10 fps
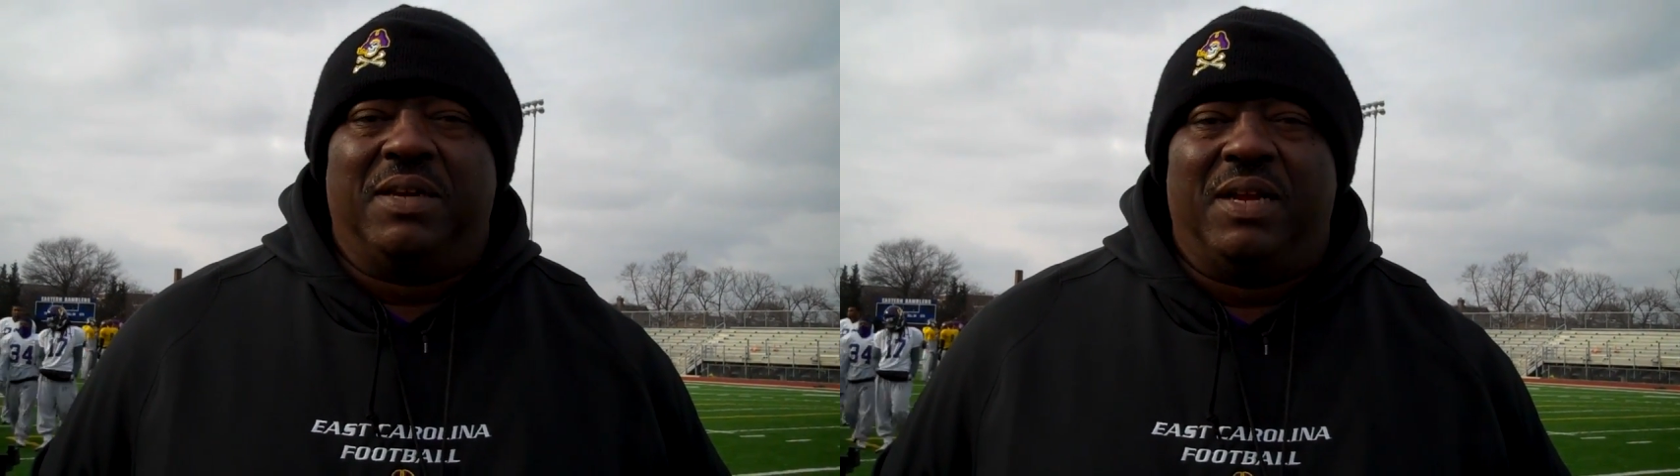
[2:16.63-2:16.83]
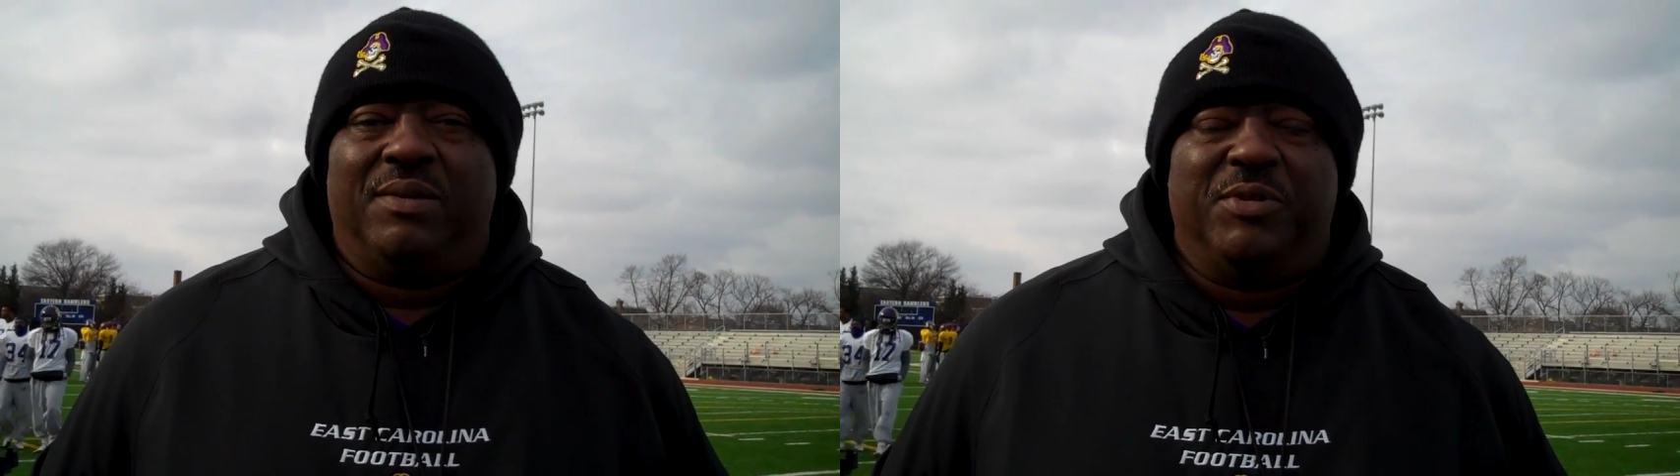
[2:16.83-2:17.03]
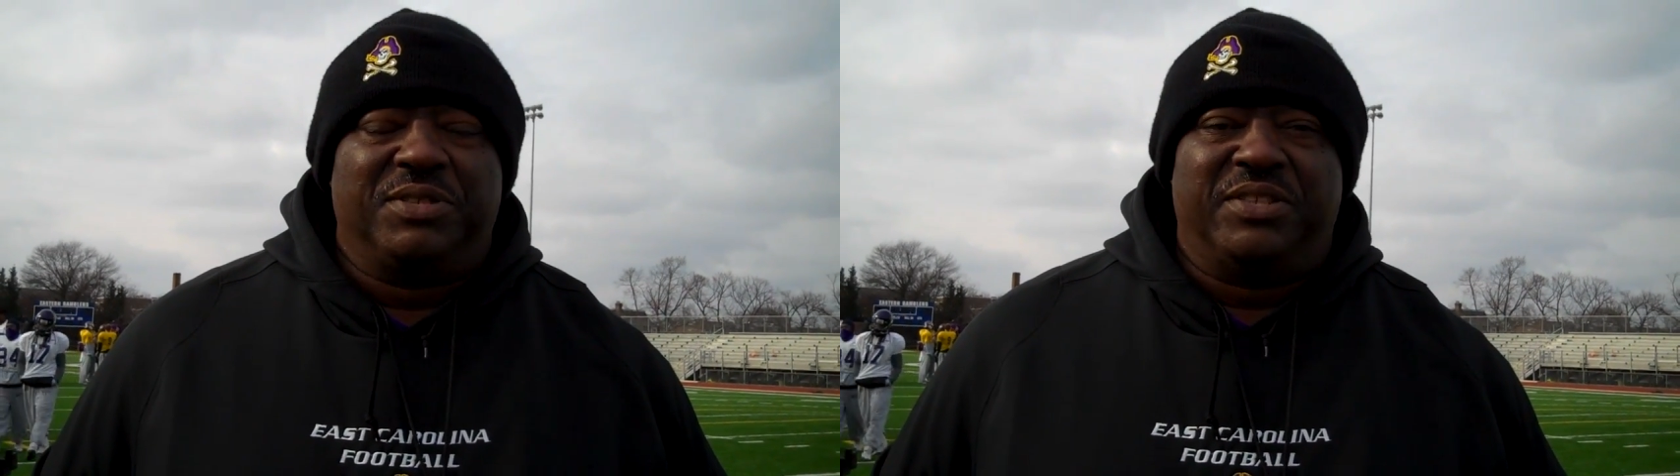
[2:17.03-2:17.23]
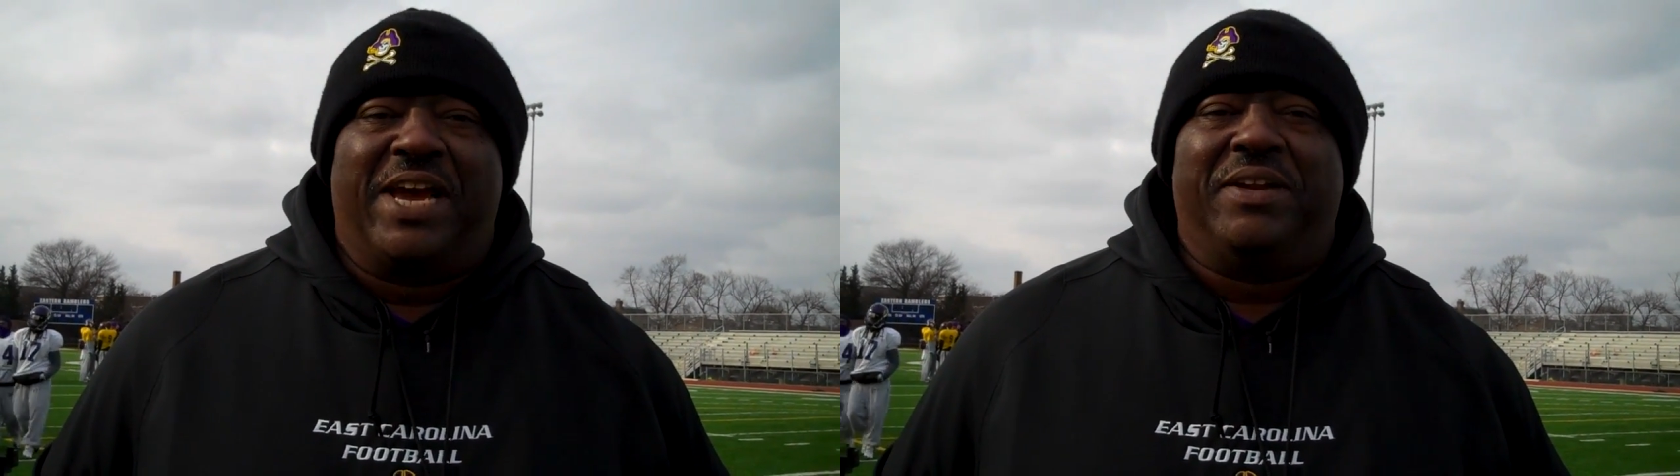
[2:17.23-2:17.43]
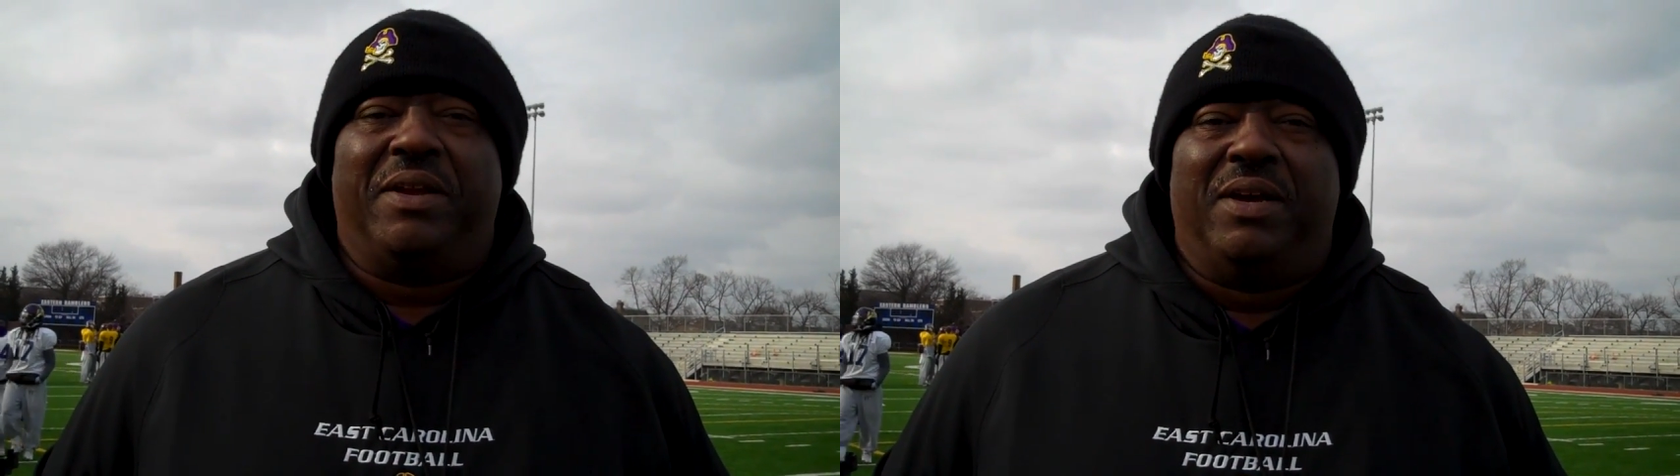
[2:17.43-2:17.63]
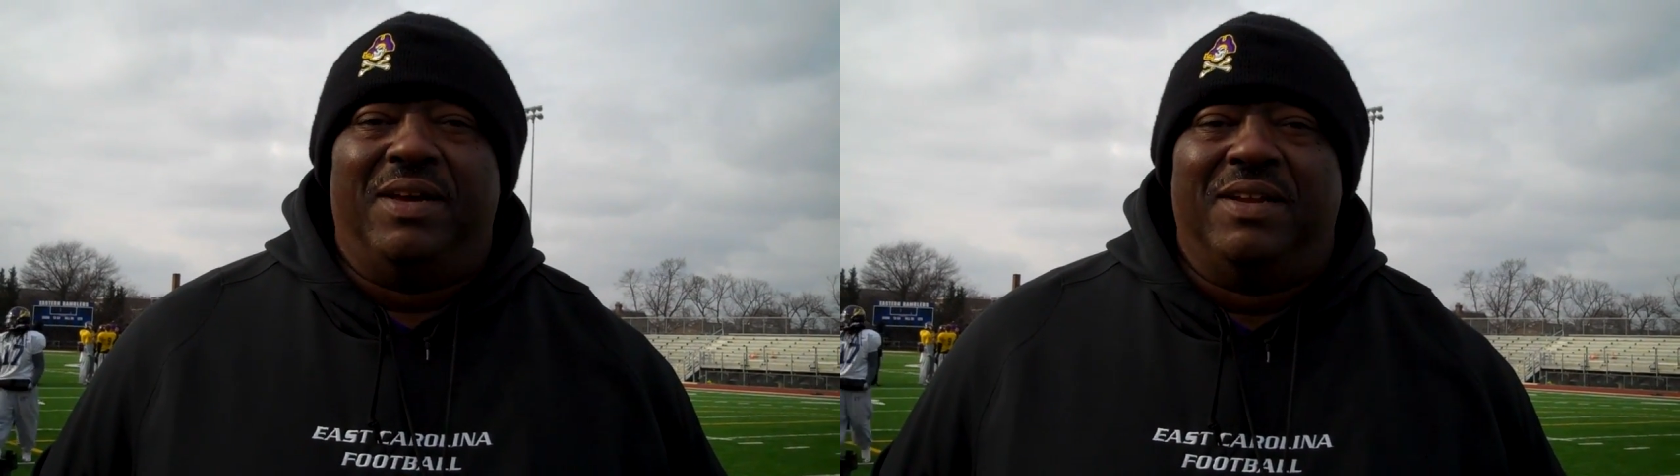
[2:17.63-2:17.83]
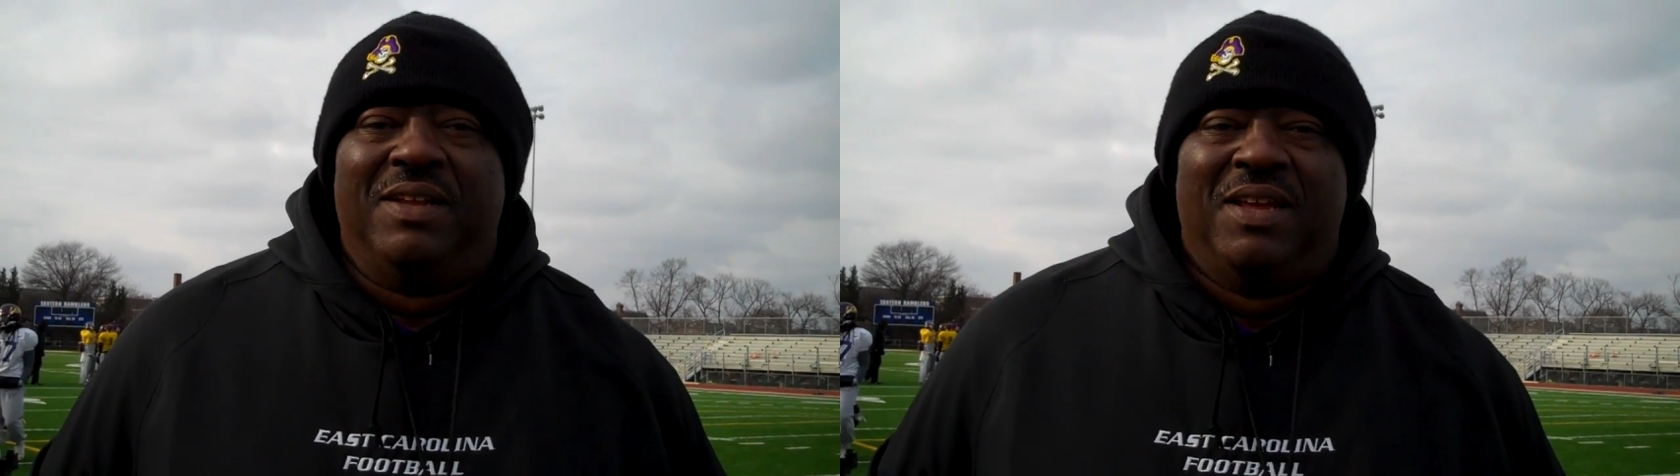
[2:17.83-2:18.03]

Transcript: and we're second to none.